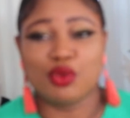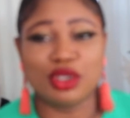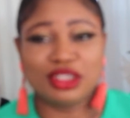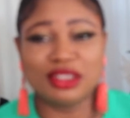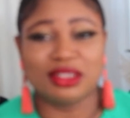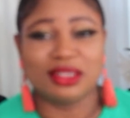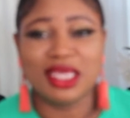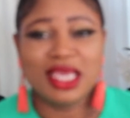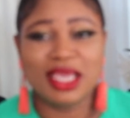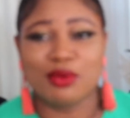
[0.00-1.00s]
wasn't
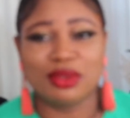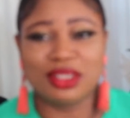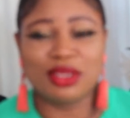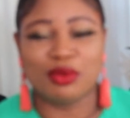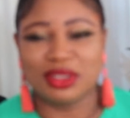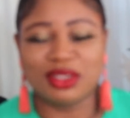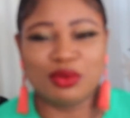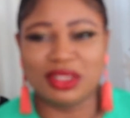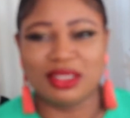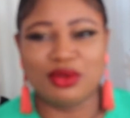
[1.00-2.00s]
it was it wasn't it
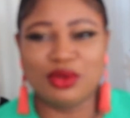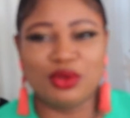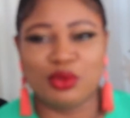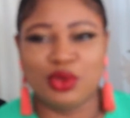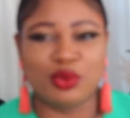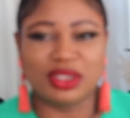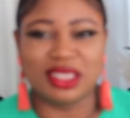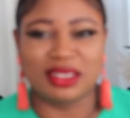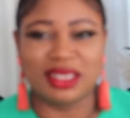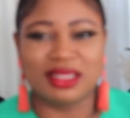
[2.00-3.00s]
wasn't it
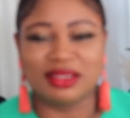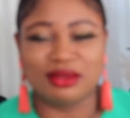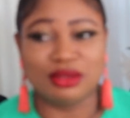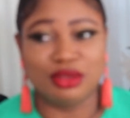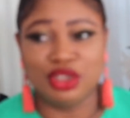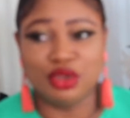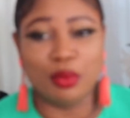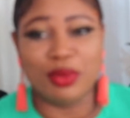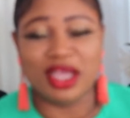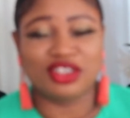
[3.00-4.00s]
wasn't you know,
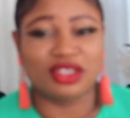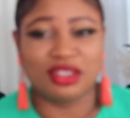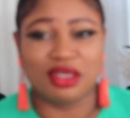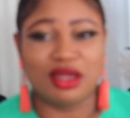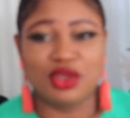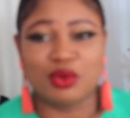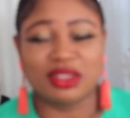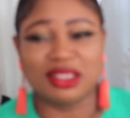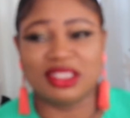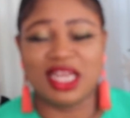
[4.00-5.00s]
bashing her. It
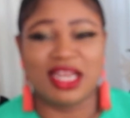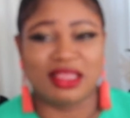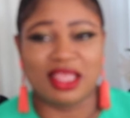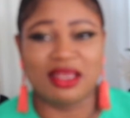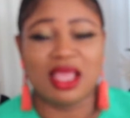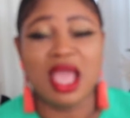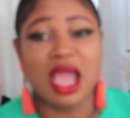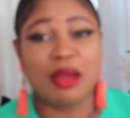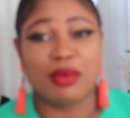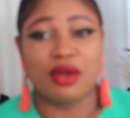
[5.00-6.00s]
wasn't saying anything
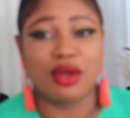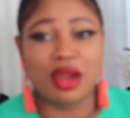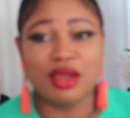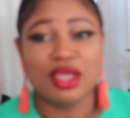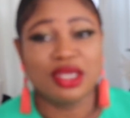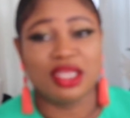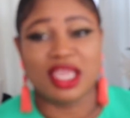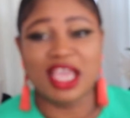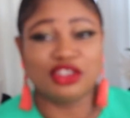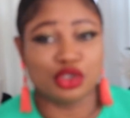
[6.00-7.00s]
about her. The
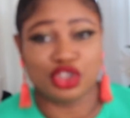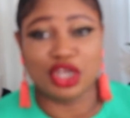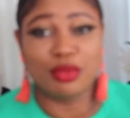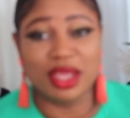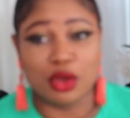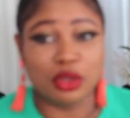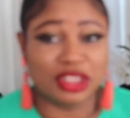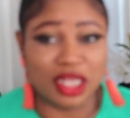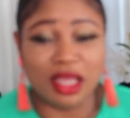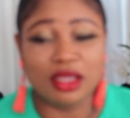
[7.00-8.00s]
guy is just trying to be an
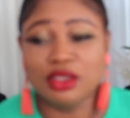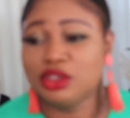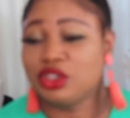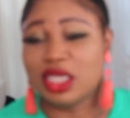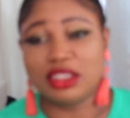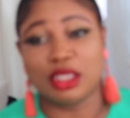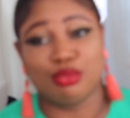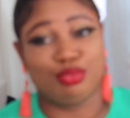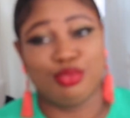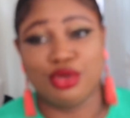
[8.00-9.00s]
hustler. So I
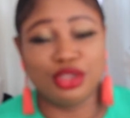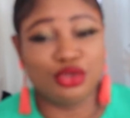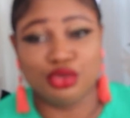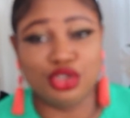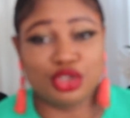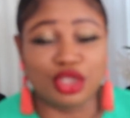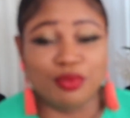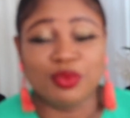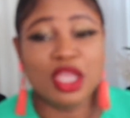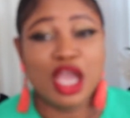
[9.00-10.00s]
said, boy, do your
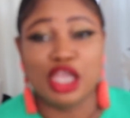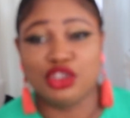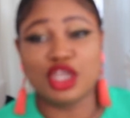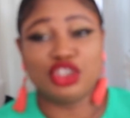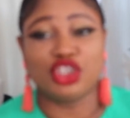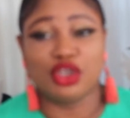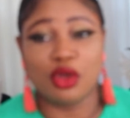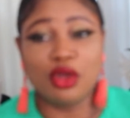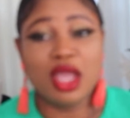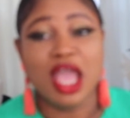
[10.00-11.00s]
thing. As long as you're
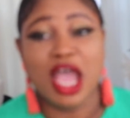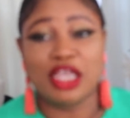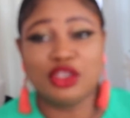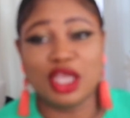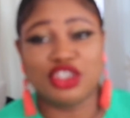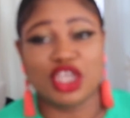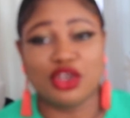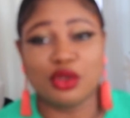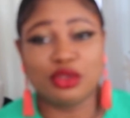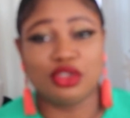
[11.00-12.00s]
not as long as you're
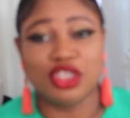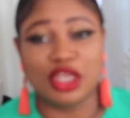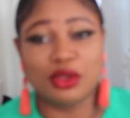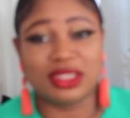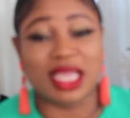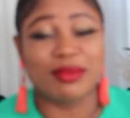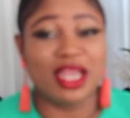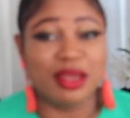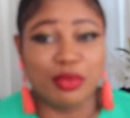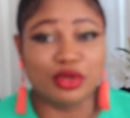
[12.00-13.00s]
not you're not scamming
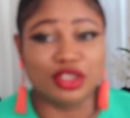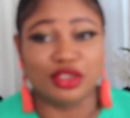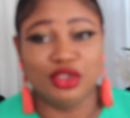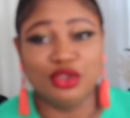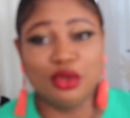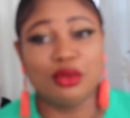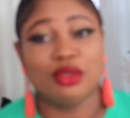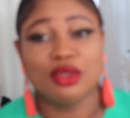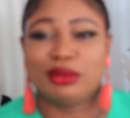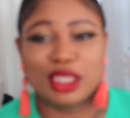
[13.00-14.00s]
anybody, you know.
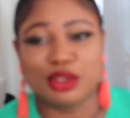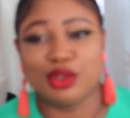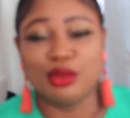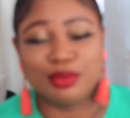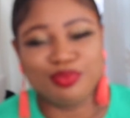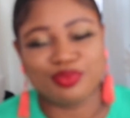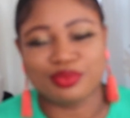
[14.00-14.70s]
I was like, you know what?